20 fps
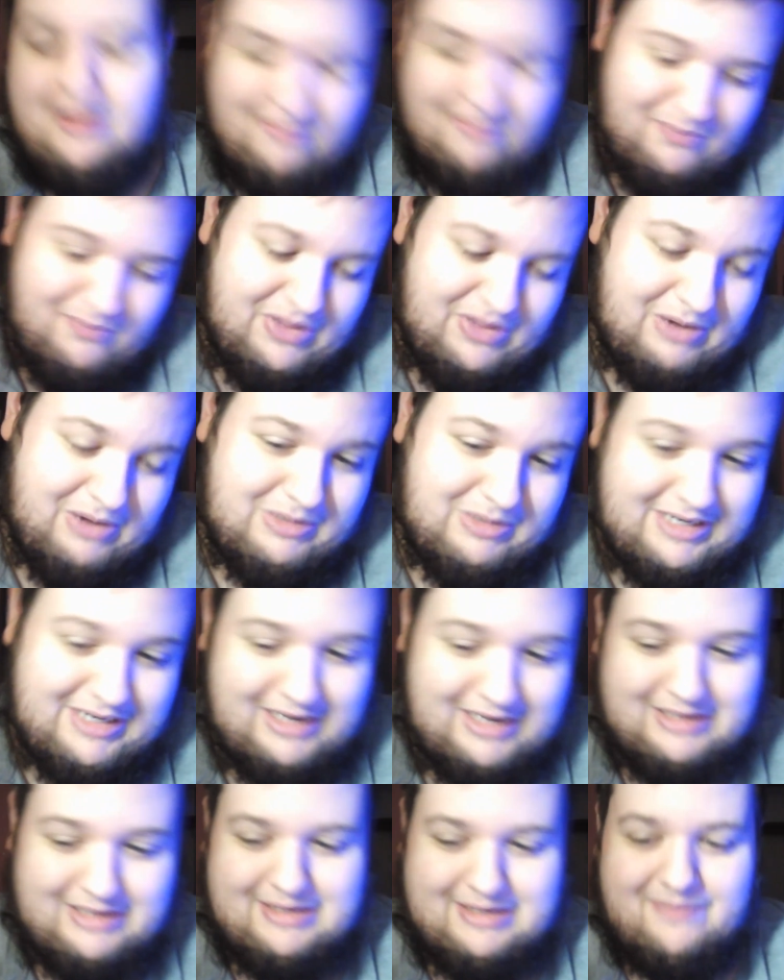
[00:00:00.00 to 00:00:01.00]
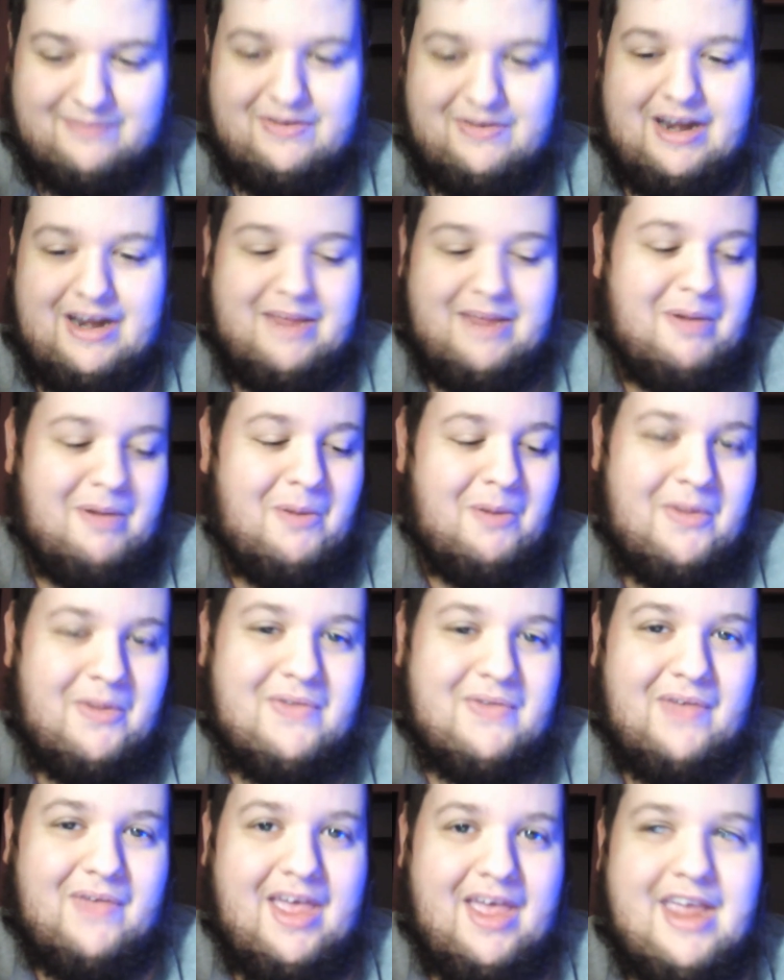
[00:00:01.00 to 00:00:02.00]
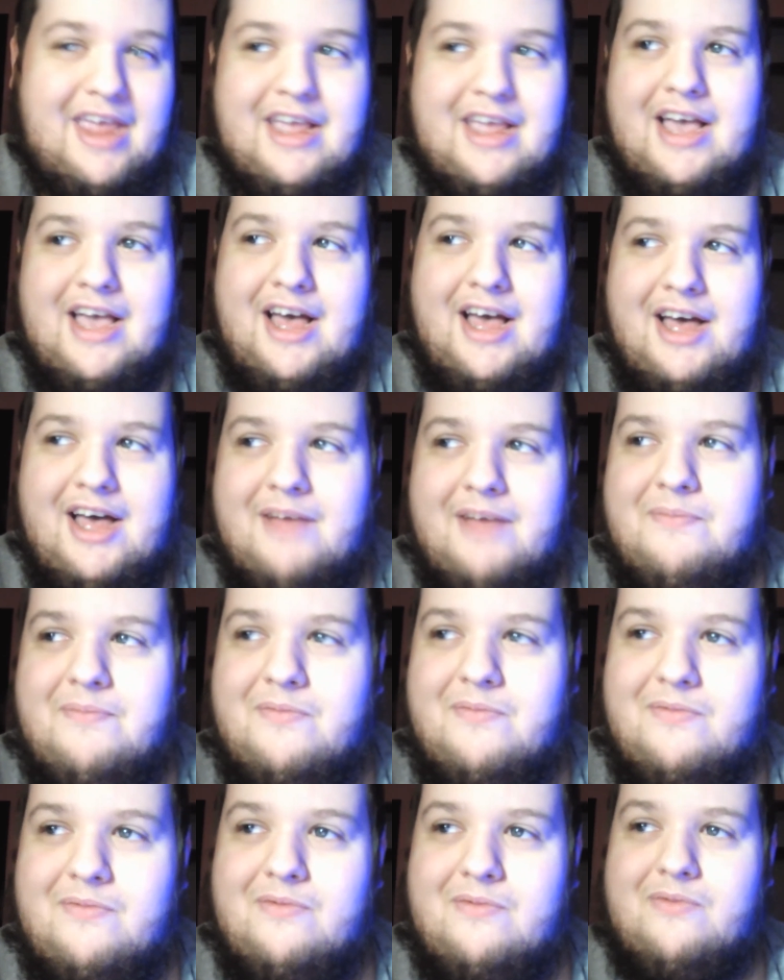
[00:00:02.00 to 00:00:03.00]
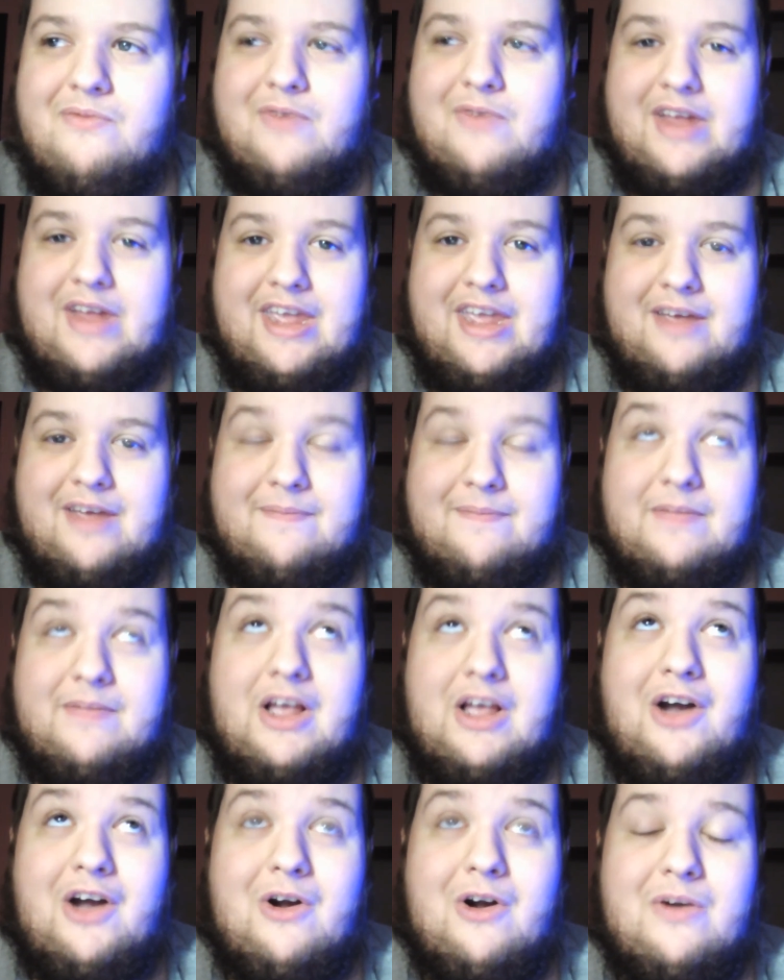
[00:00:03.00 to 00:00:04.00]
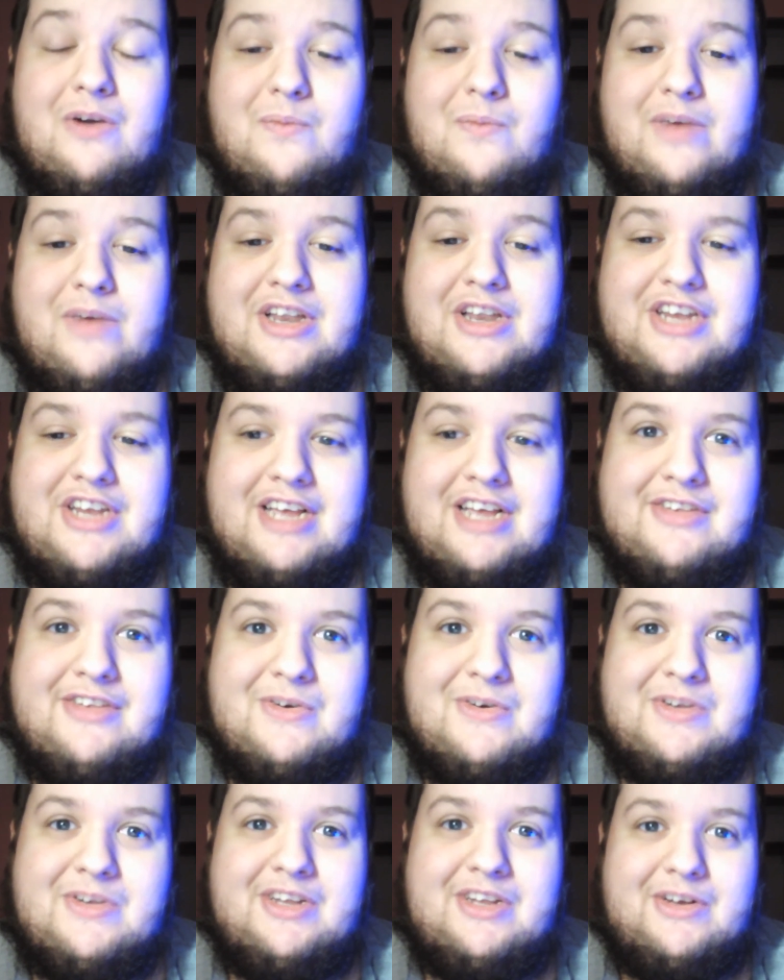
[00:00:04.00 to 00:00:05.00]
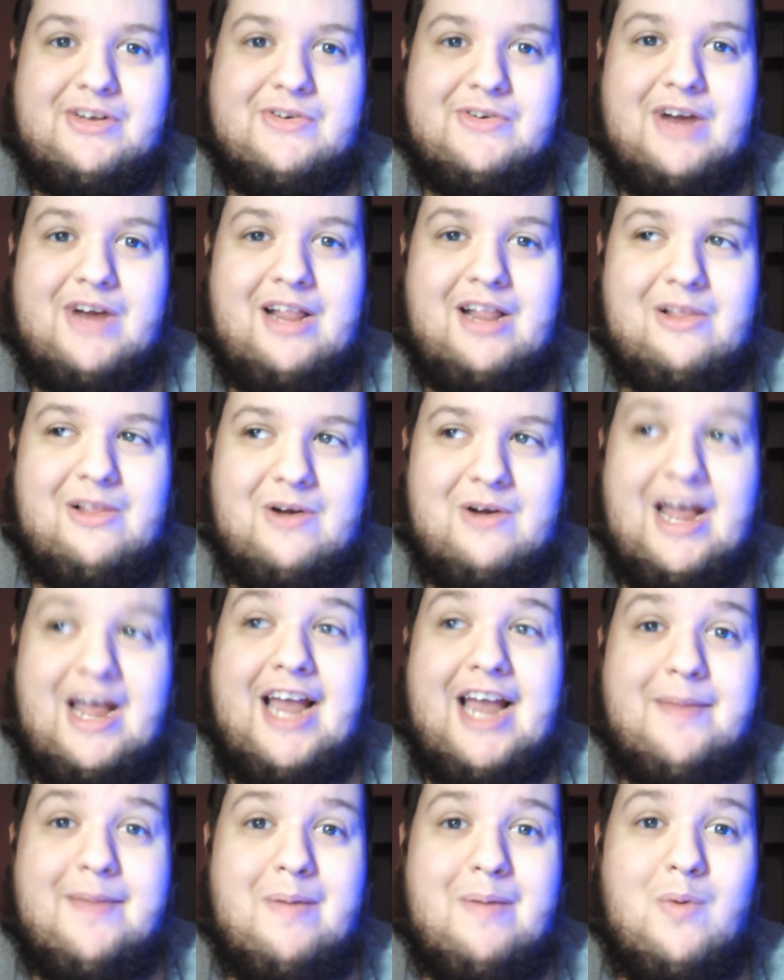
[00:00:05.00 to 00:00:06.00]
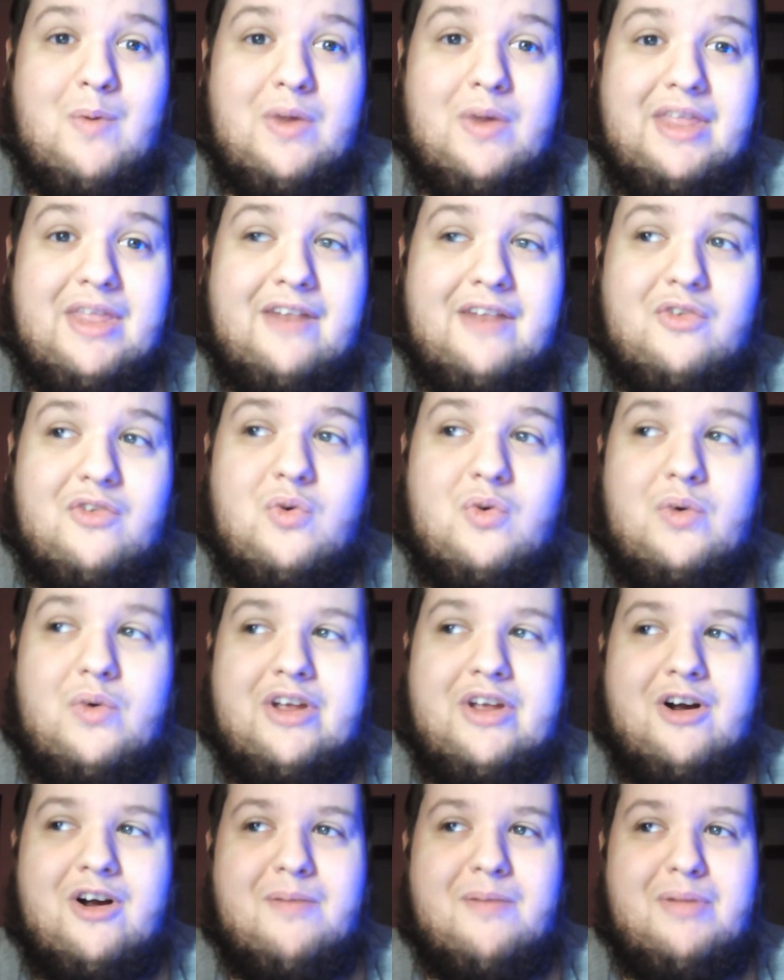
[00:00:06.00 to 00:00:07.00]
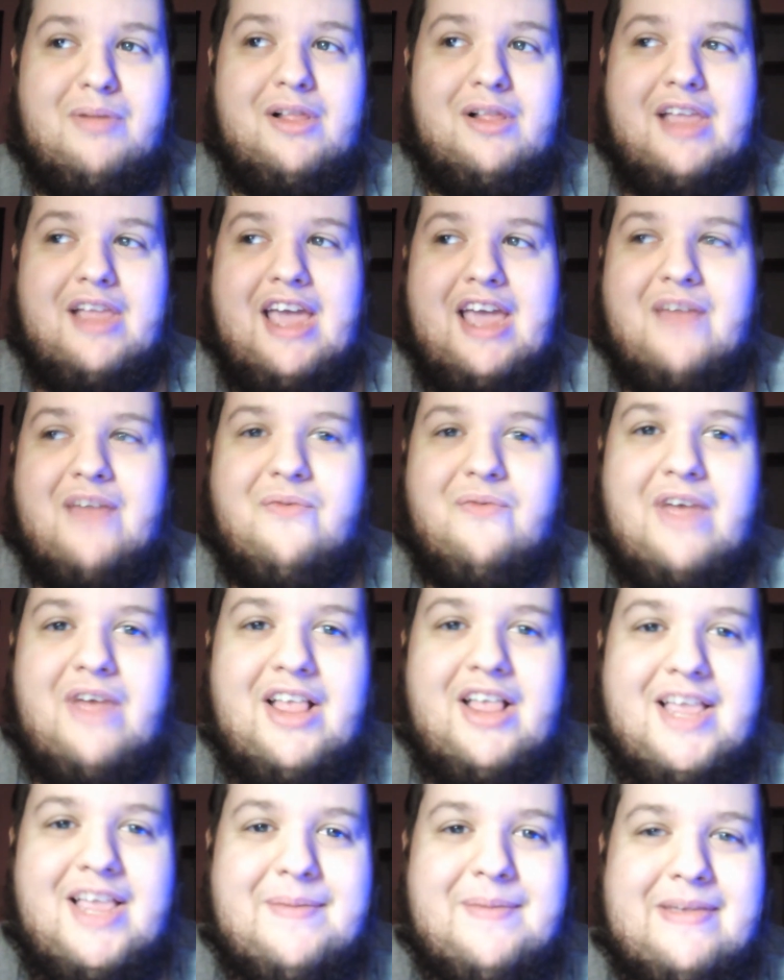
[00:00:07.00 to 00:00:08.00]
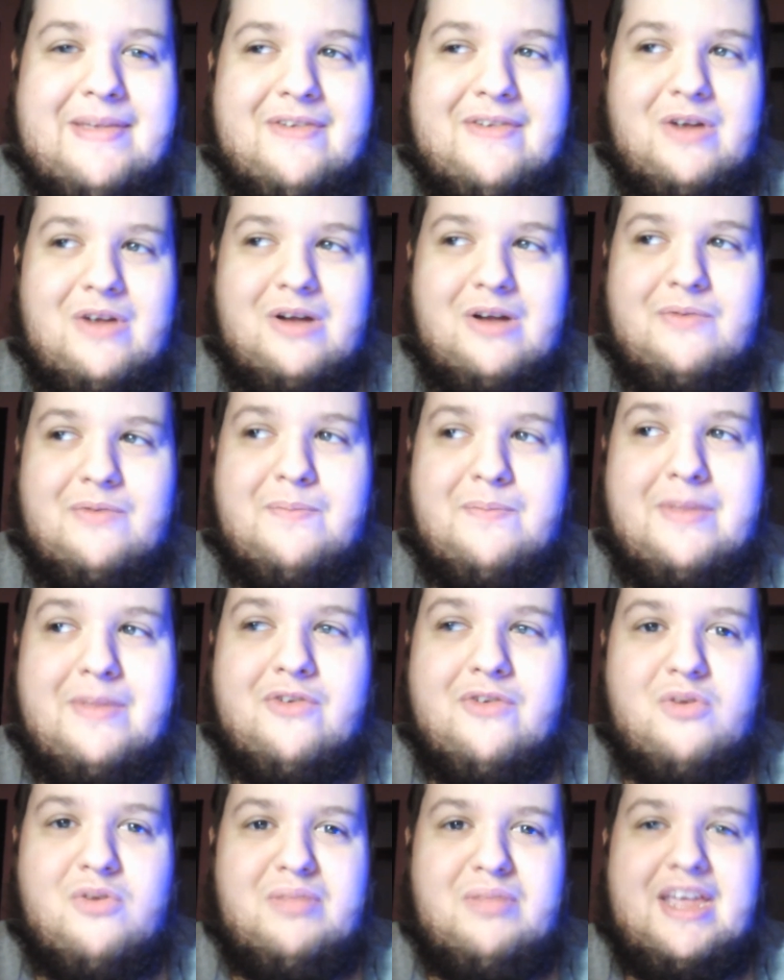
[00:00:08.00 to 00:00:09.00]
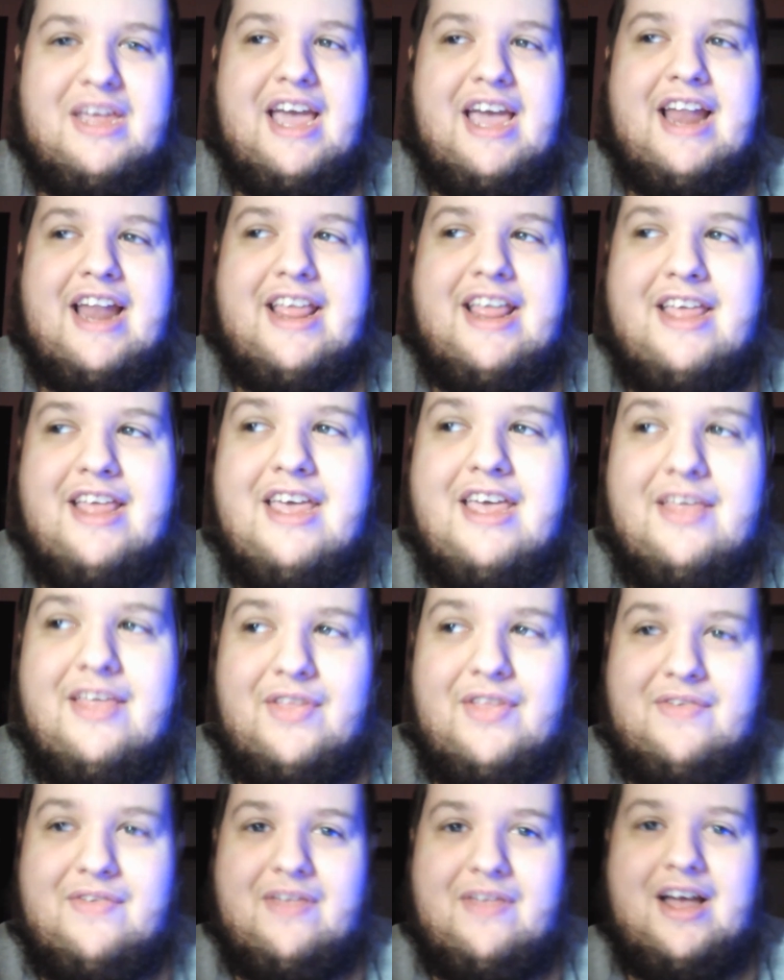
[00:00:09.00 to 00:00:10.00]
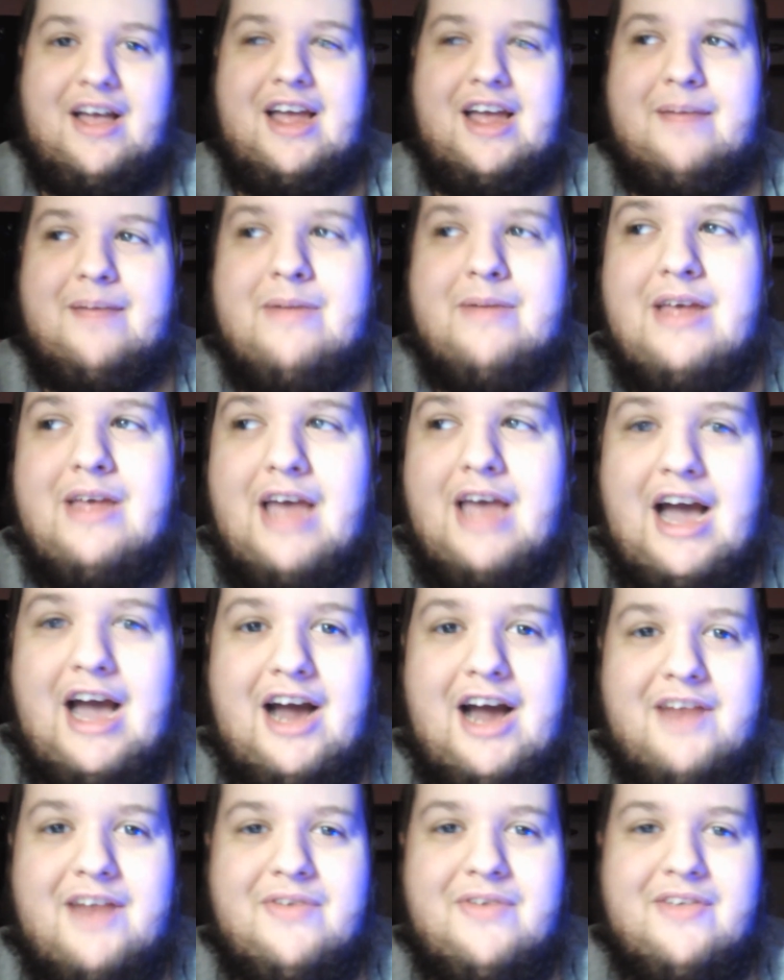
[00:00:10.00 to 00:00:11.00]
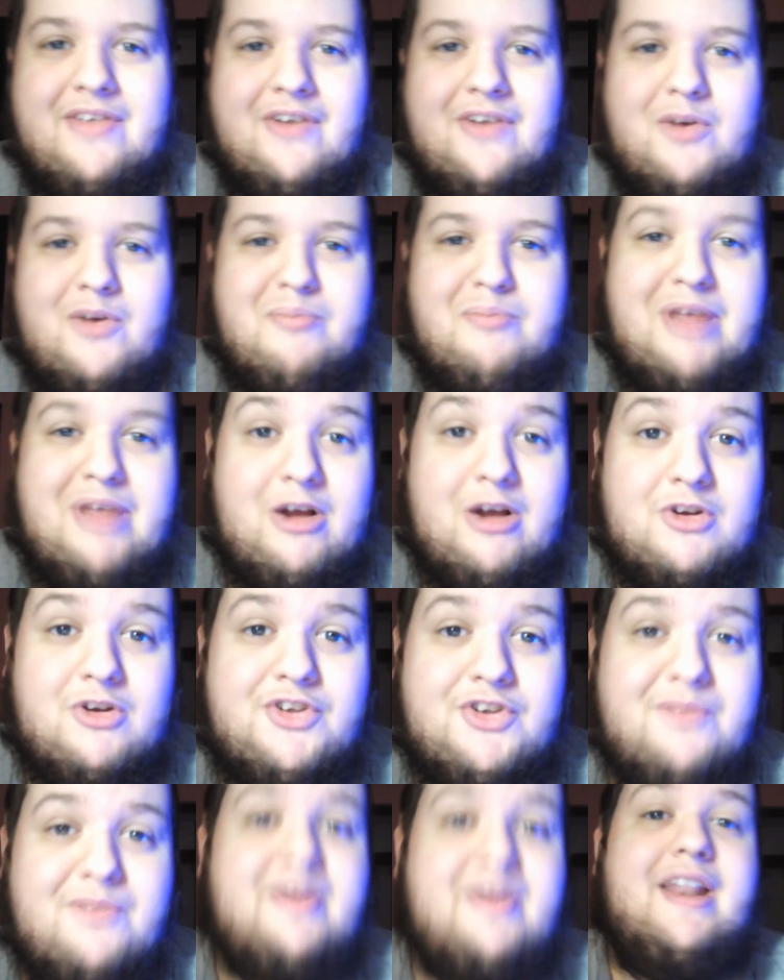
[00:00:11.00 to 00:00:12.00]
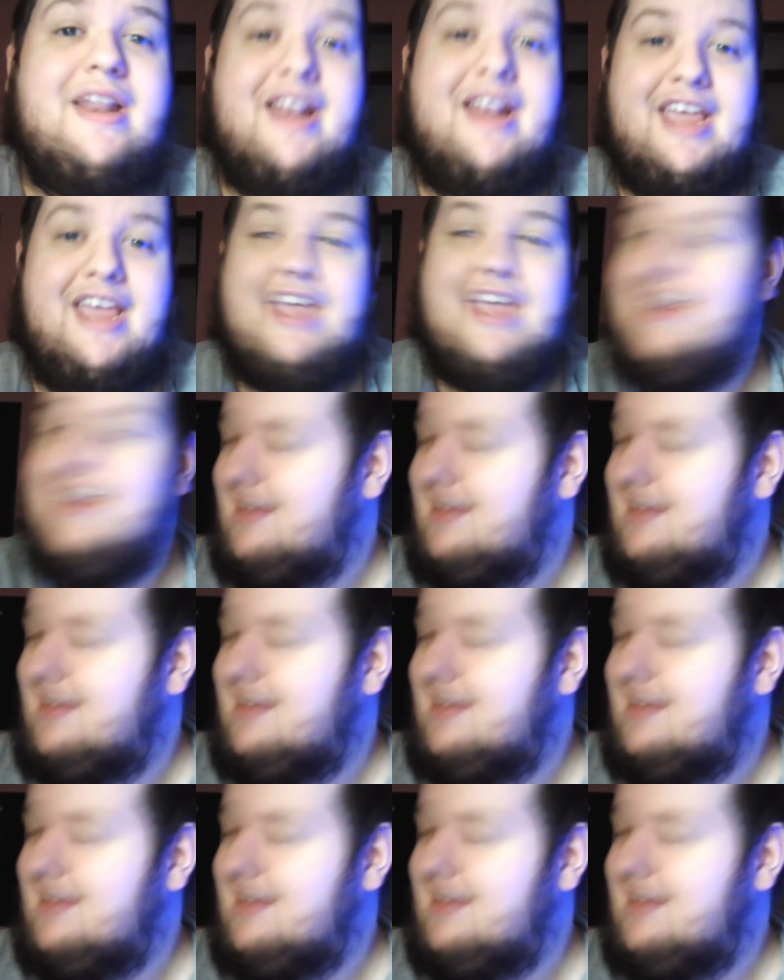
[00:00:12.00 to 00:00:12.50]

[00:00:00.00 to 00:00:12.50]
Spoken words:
There were still some funny moments, like freaking Carden Winchester still trying to learn how to be more than a schoolyard bully and failing miserably at it, this time out of his own pure stupidity.